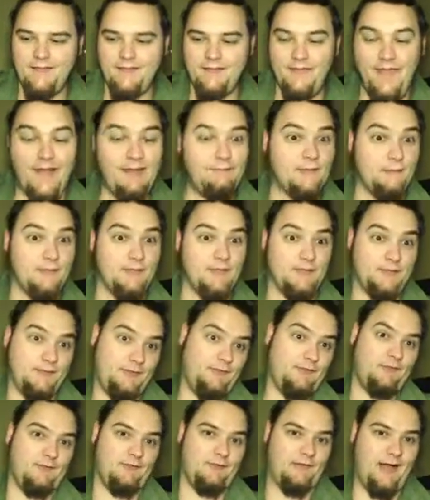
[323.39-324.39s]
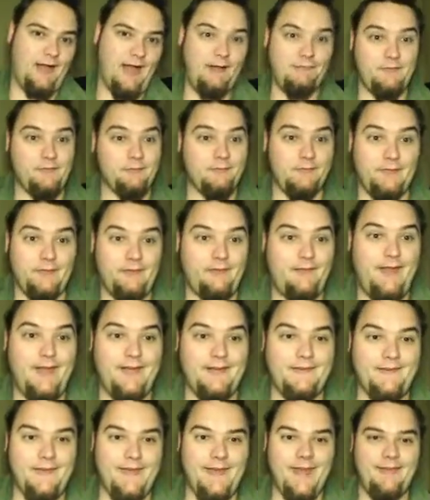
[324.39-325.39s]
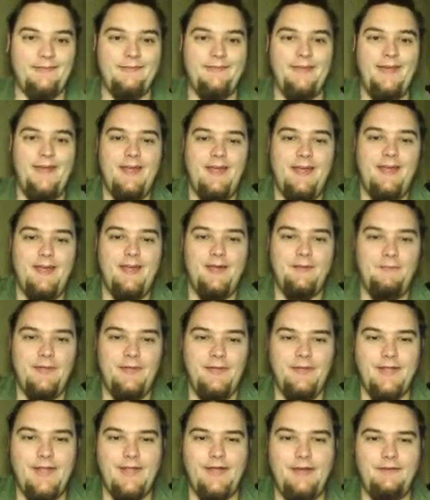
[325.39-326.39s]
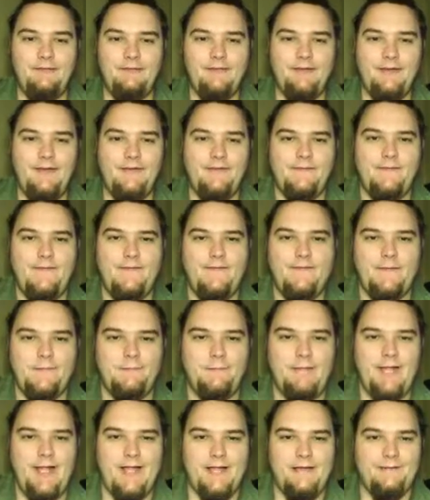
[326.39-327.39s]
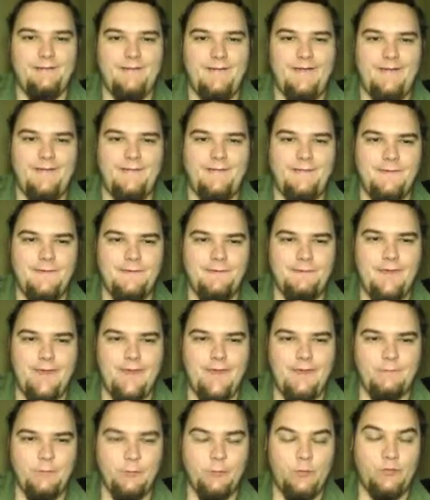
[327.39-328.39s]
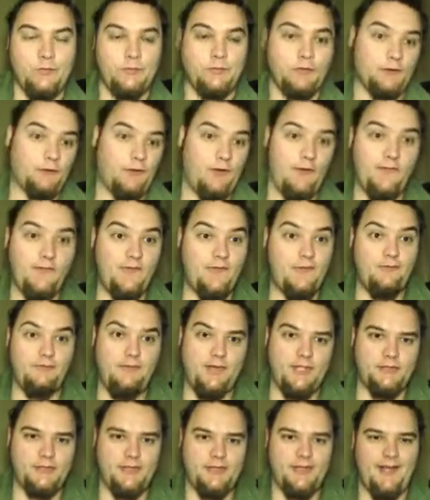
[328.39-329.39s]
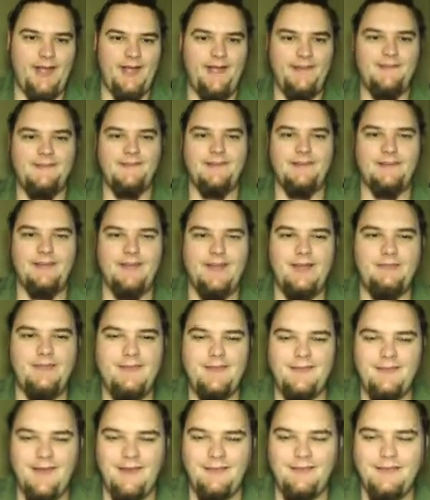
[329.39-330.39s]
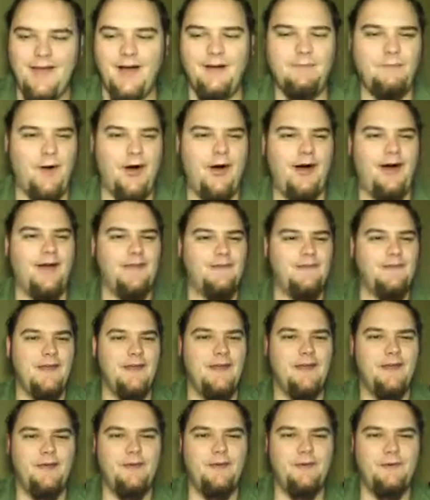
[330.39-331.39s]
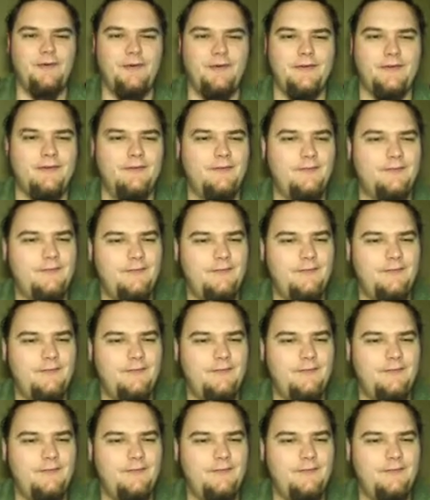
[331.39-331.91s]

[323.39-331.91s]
That would have been cool. I would have really liked that. But no, we're using it as a plot device to make everyone trust the Vision instantly. I'm like, oh, come on, dude.